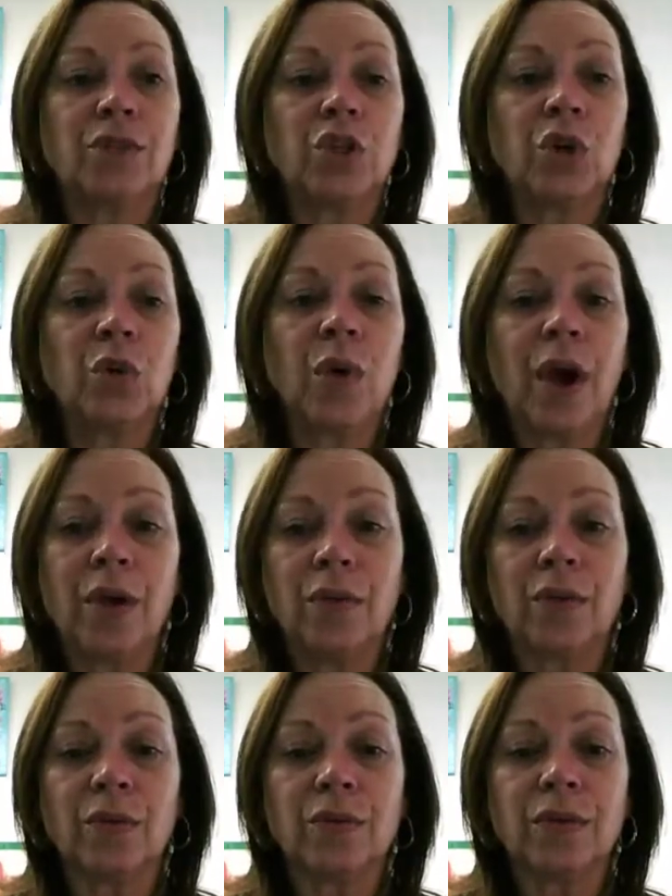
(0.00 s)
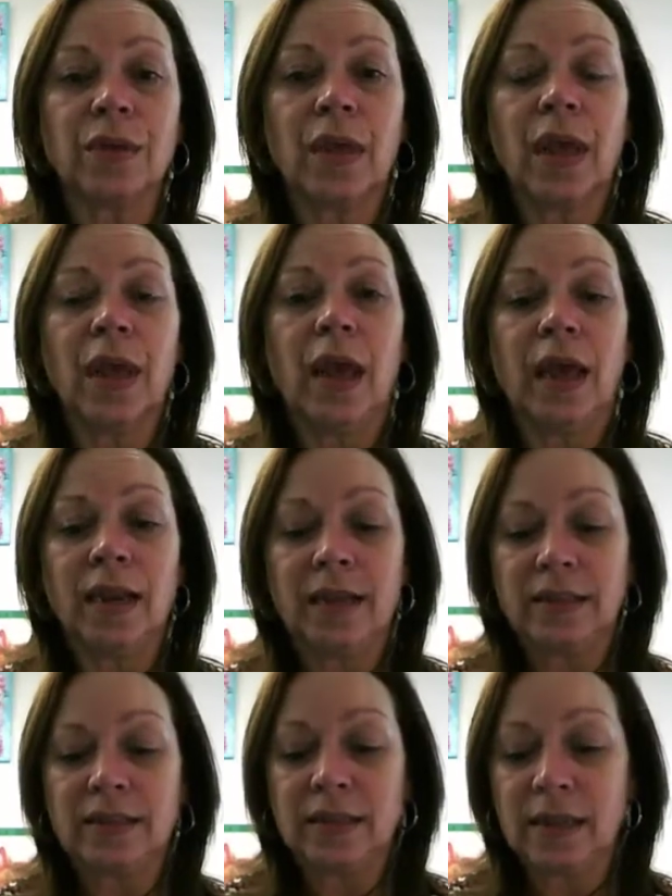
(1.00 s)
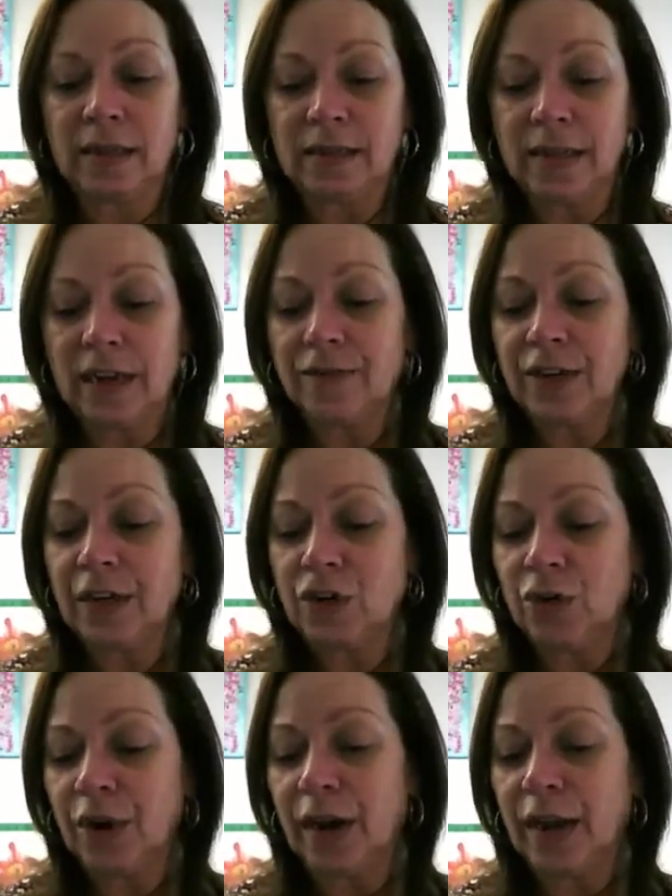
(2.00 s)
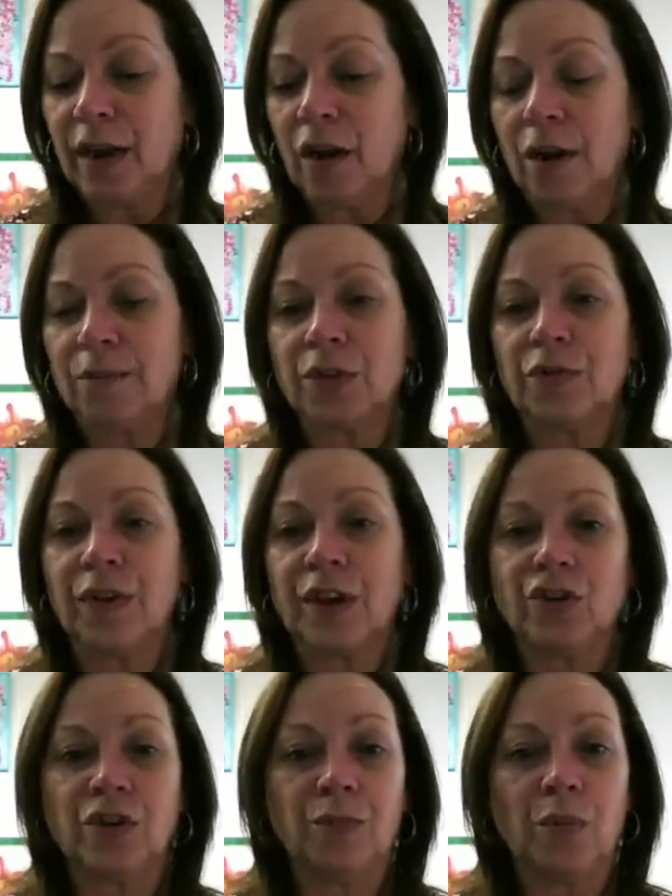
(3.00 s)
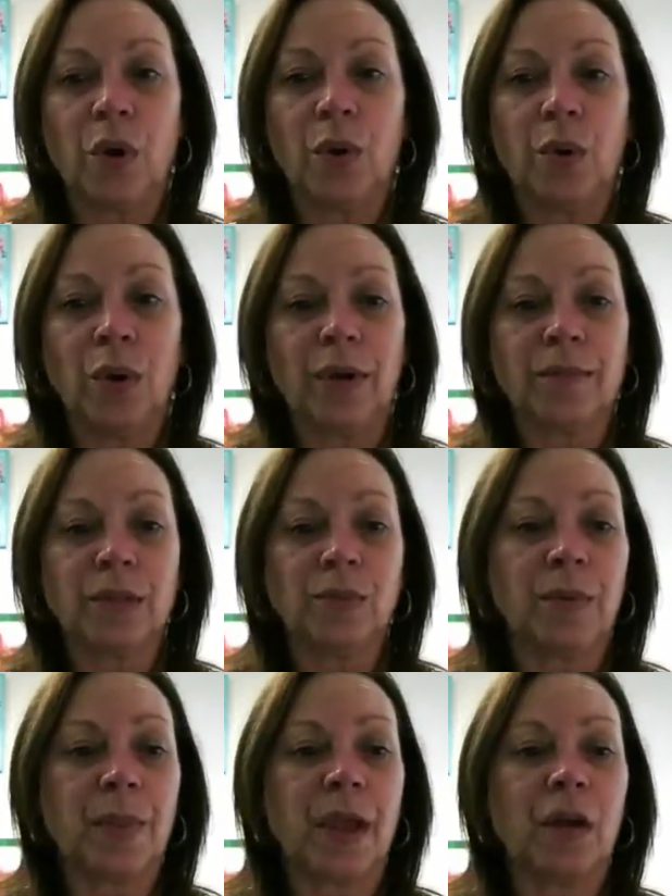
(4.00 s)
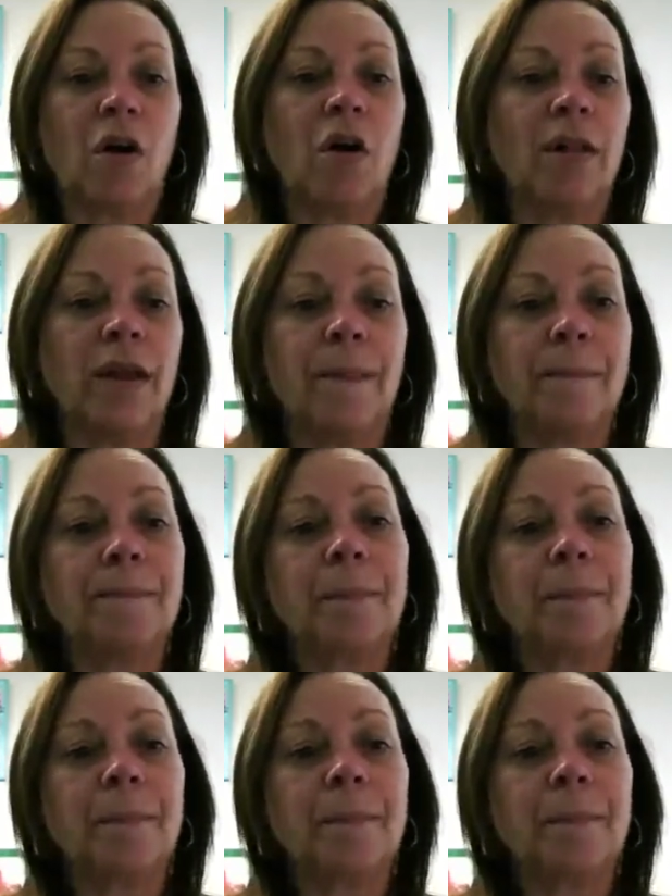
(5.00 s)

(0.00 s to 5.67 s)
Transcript: to others, and it's a safety training observation program is what they call it.